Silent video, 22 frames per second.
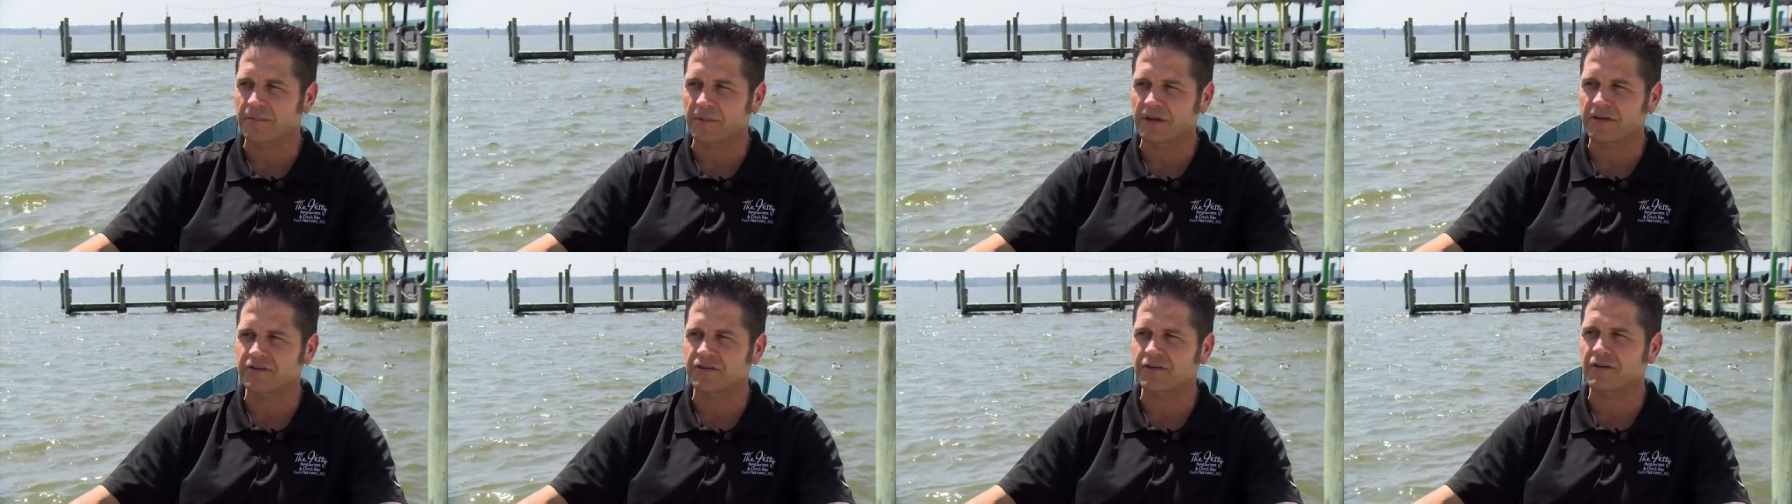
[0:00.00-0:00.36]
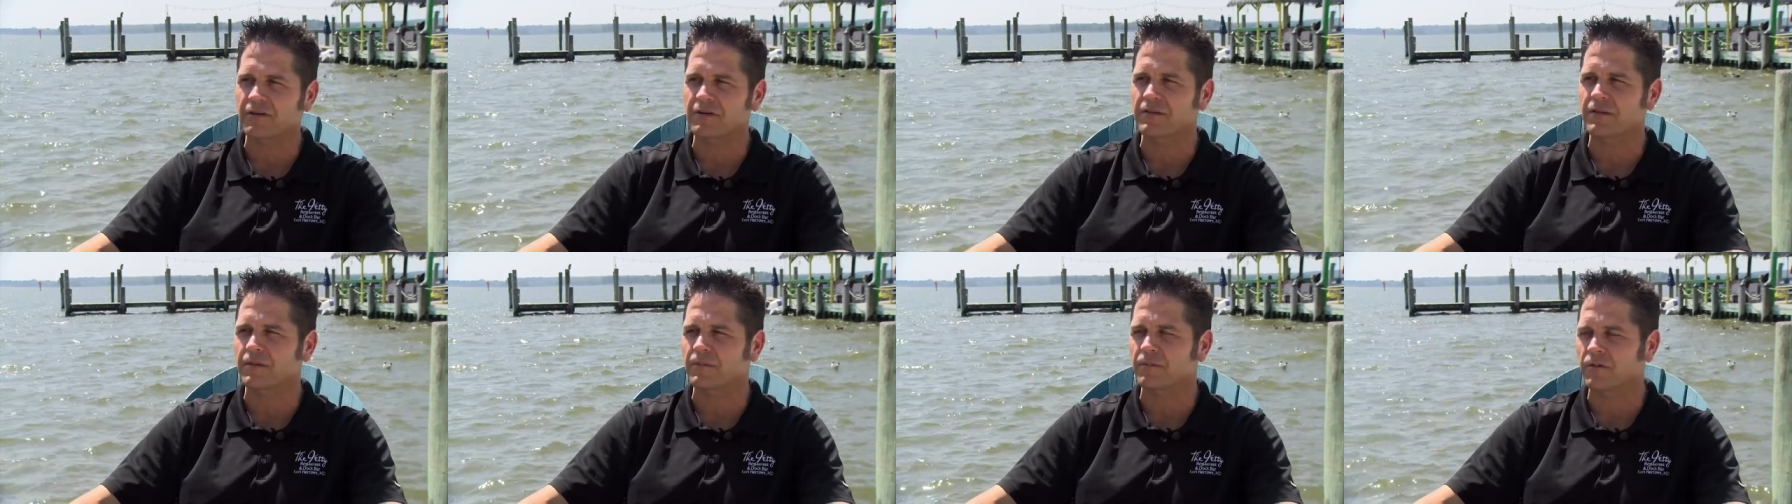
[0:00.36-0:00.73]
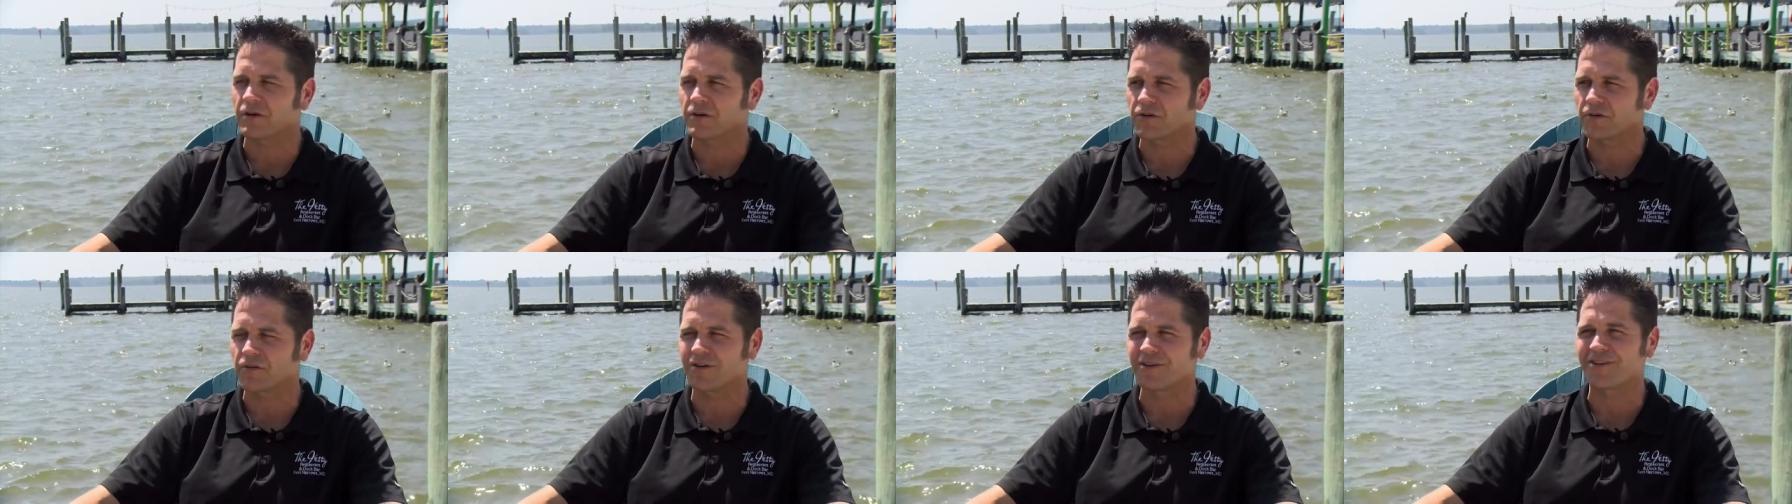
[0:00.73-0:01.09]
make sure that we're
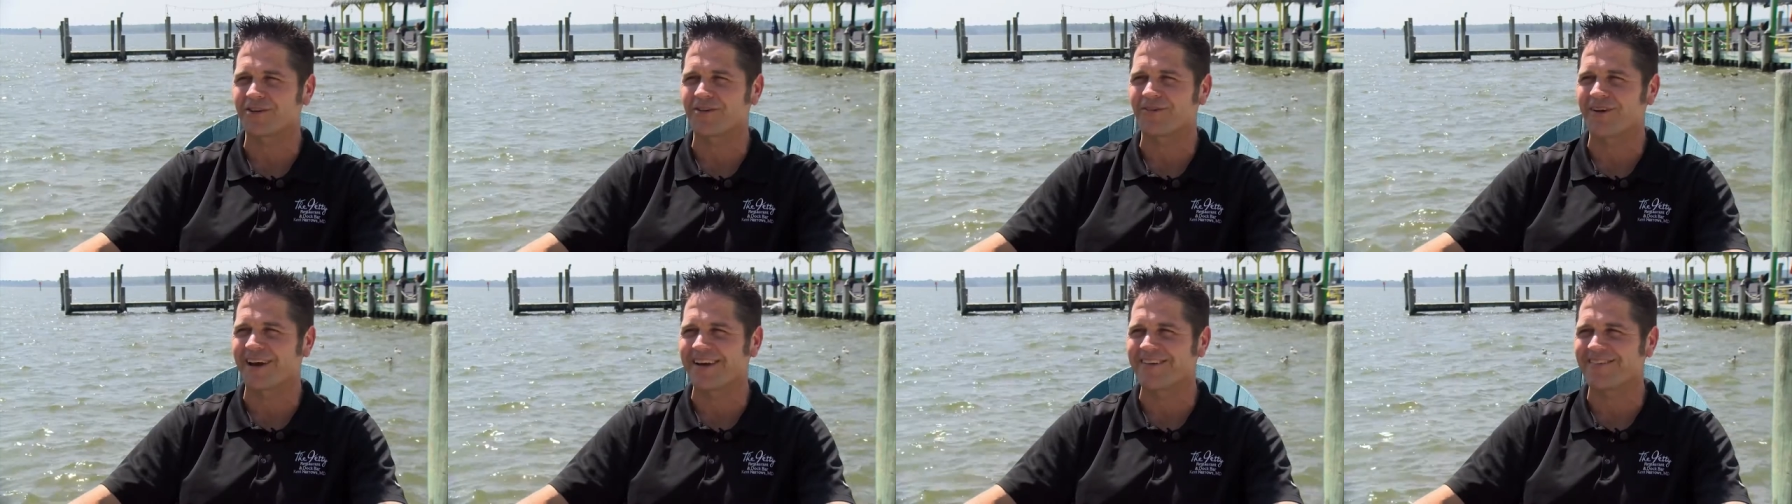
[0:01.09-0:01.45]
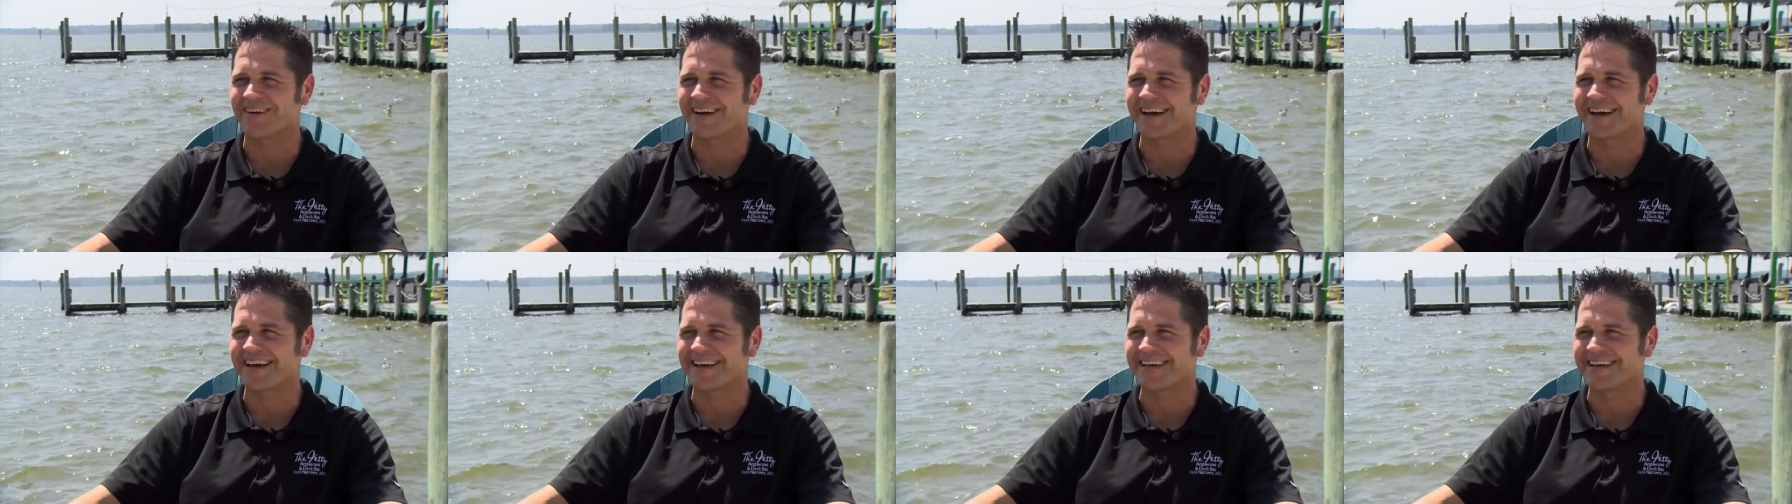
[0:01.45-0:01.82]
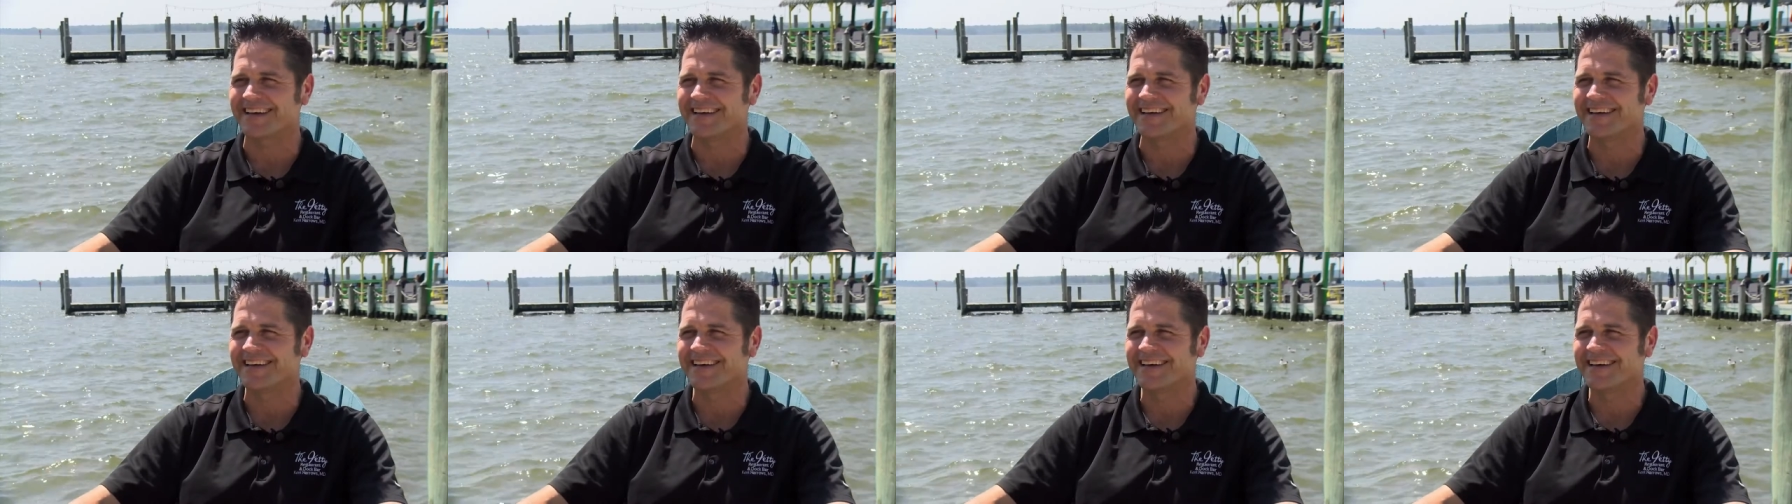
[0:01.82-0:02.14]
doing it the right way and,